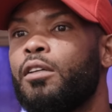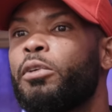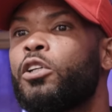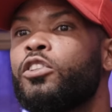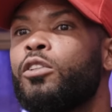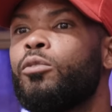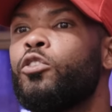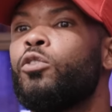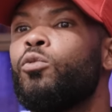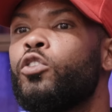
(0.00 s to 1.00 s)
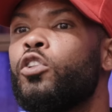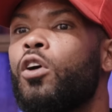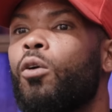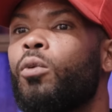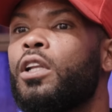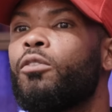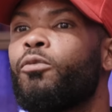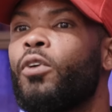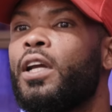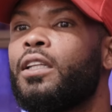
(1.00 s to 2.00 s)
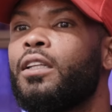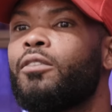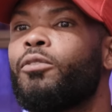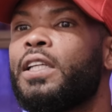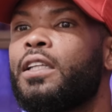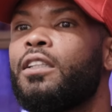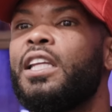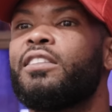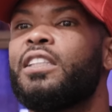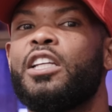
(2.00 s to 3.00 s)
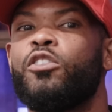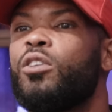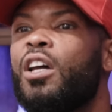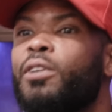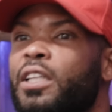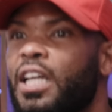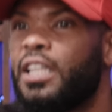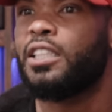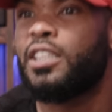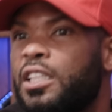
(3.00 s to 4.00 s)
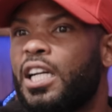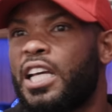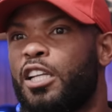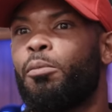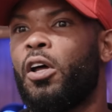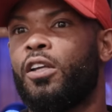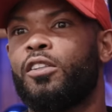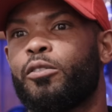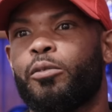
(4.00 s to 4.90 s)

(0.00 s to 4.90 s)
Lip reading: Because you don't want a friend thinking, let's say you love a gal and she kind of butters.